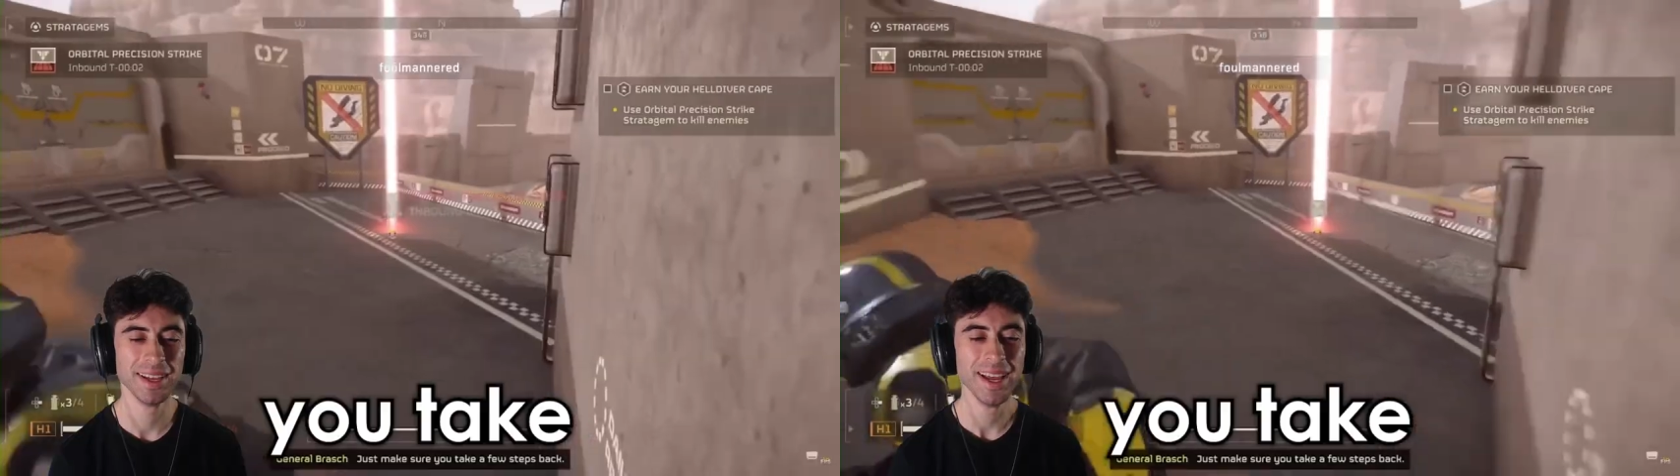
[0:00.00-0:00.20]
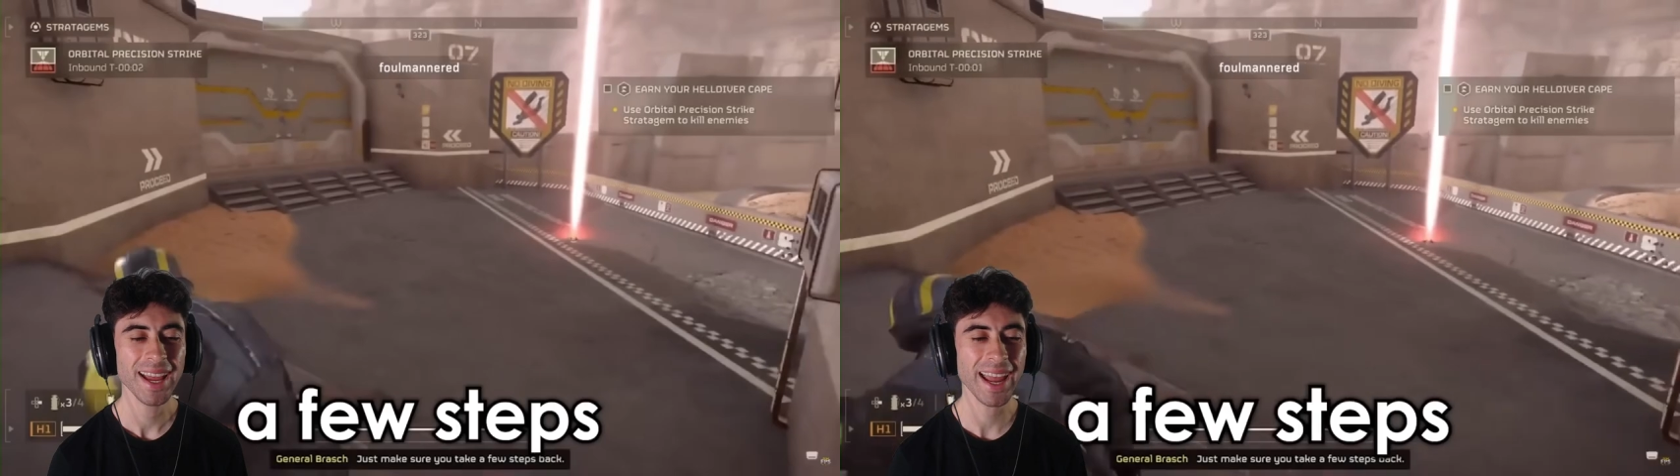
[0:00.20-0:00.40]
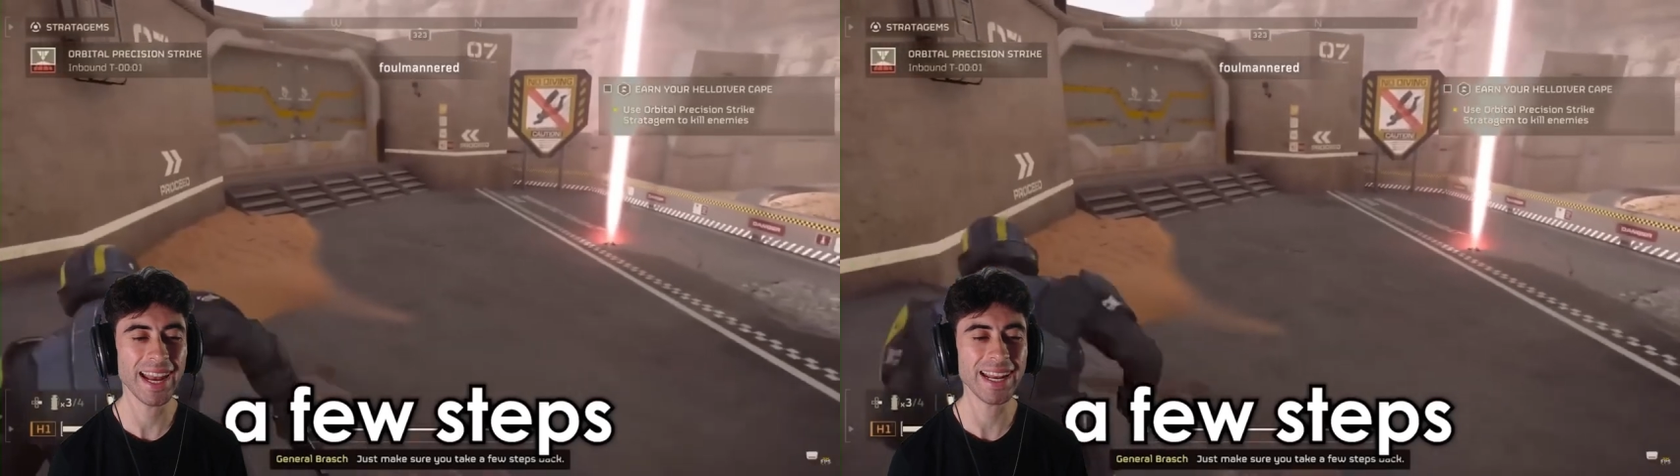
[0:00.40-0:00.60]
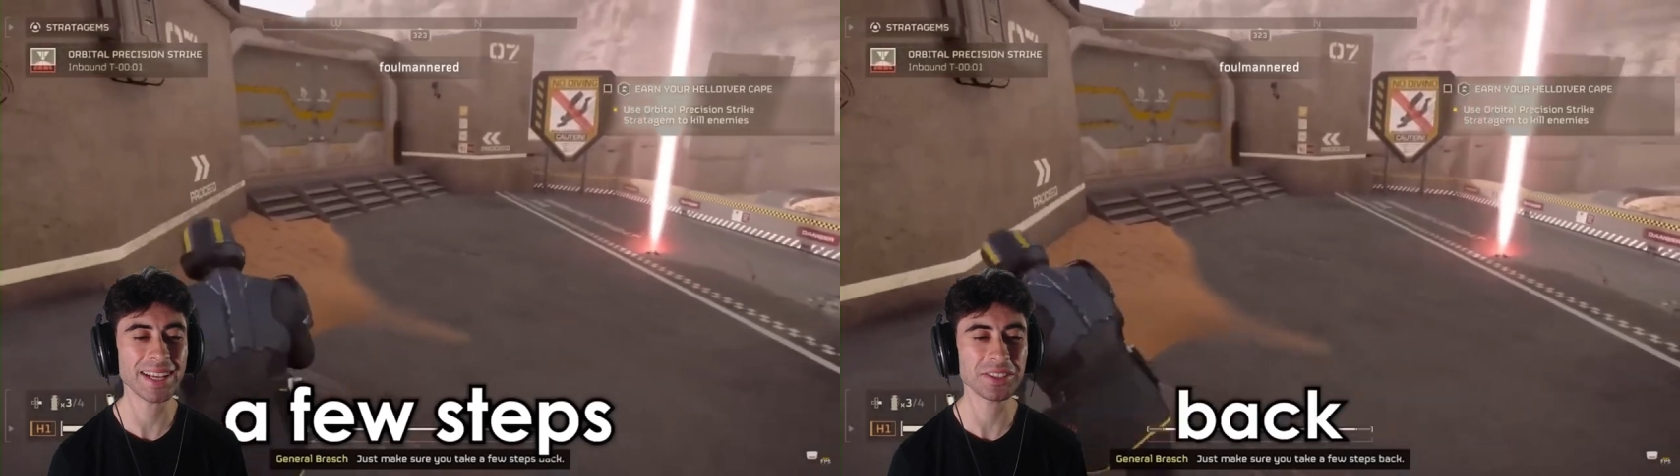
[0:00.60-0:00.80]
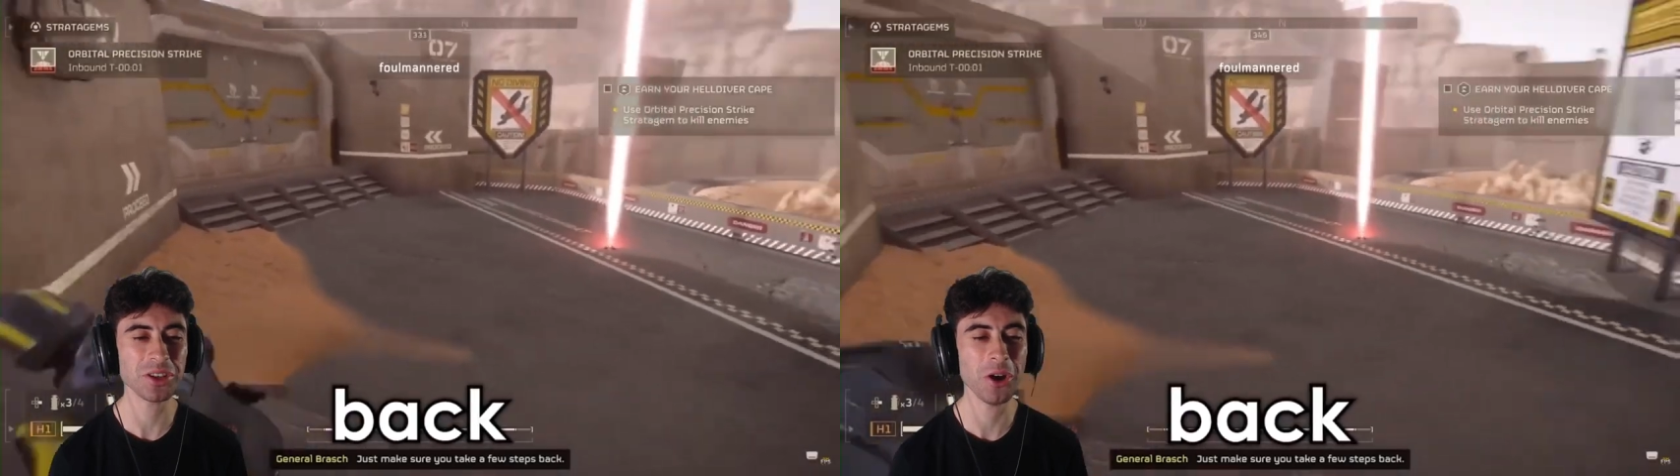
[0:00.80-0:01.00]
And he
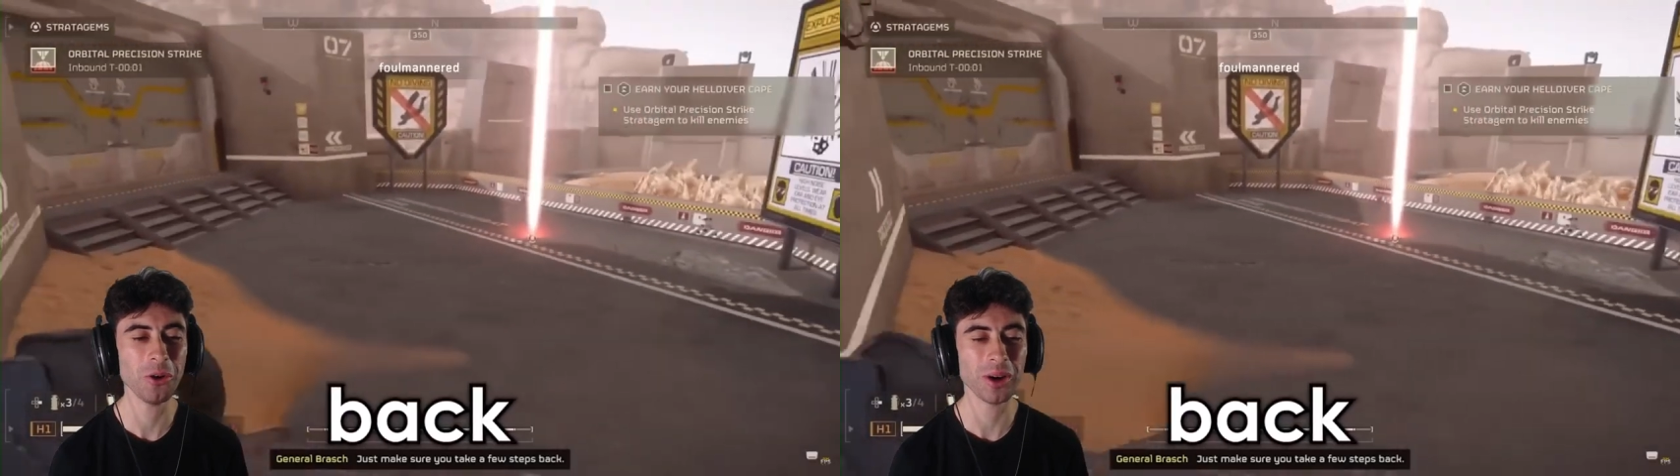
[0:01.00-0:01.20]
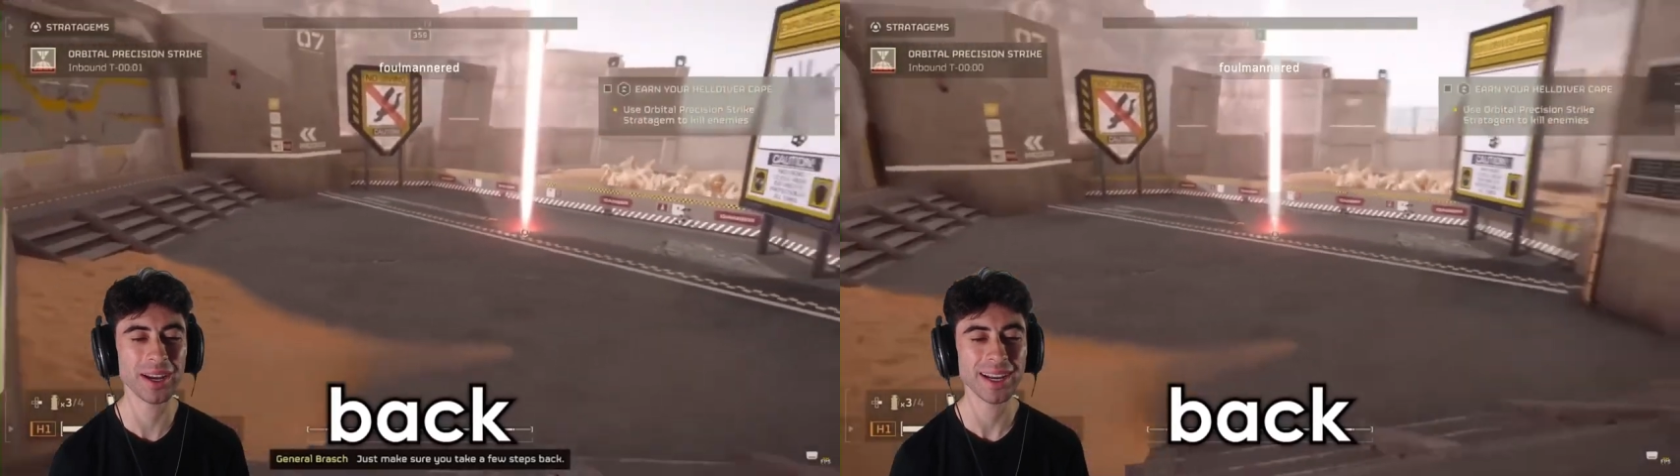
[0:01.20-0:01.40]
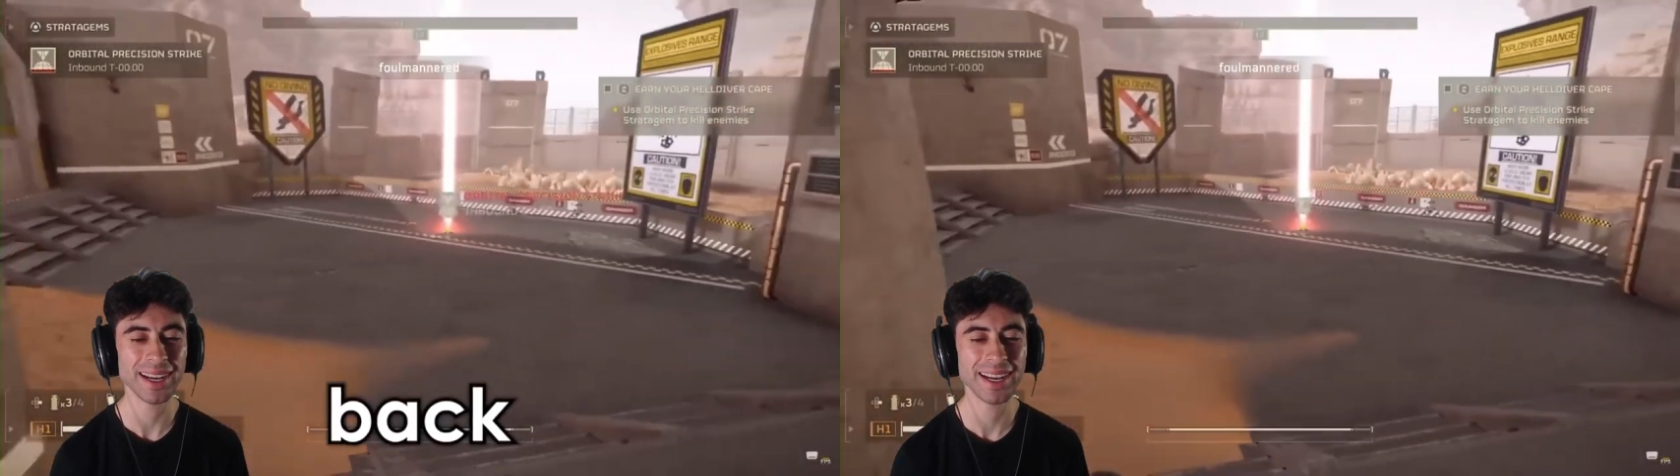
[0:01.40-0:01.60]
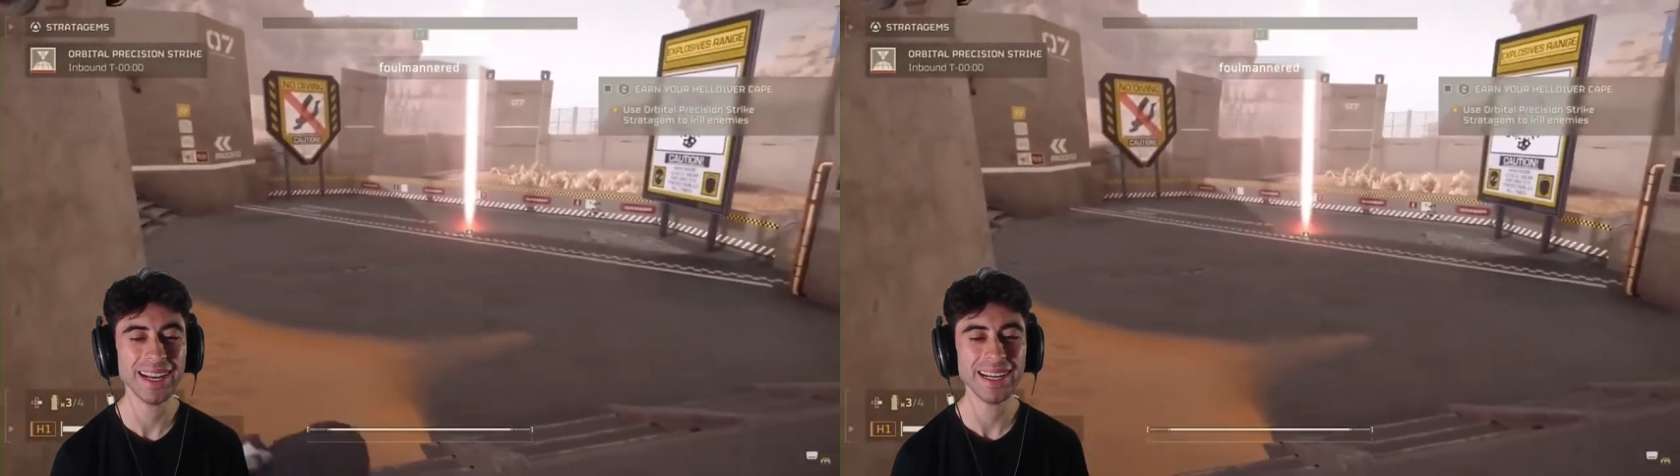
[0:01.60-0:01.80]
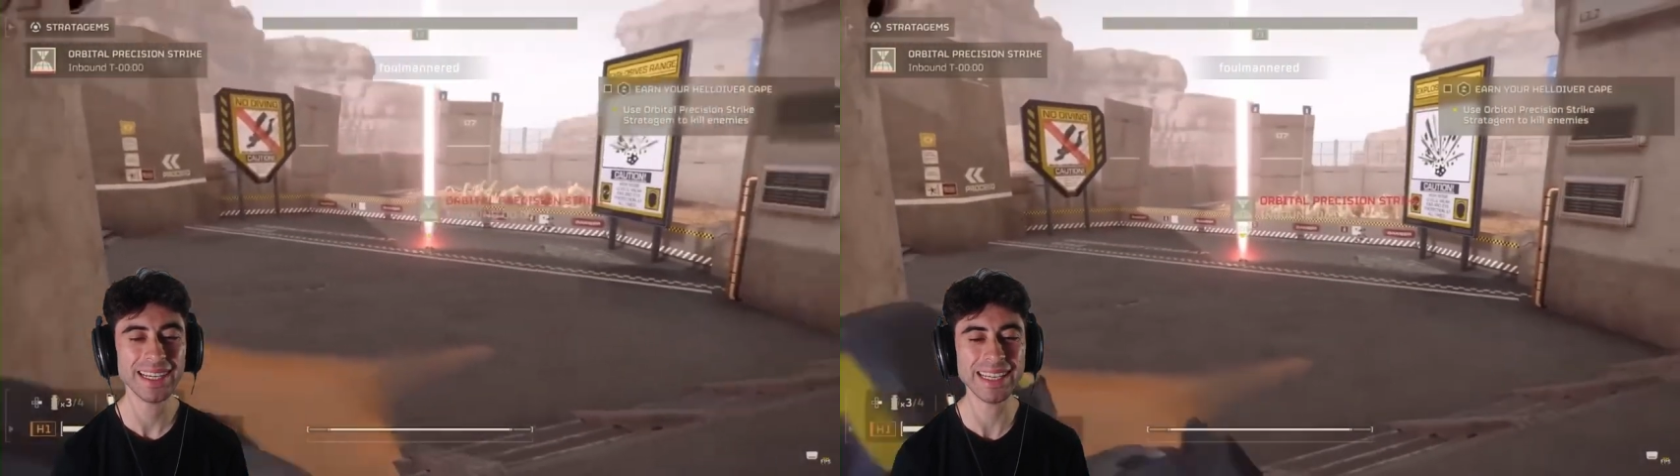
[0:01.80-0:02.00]
has no way.
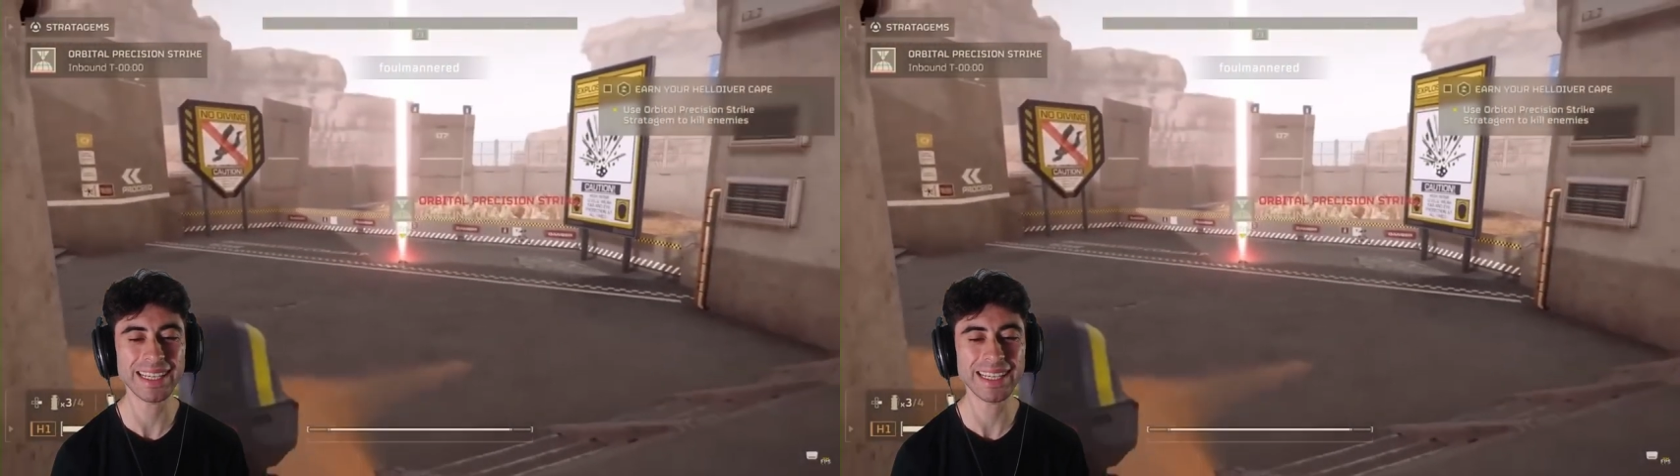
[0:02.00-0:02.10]
He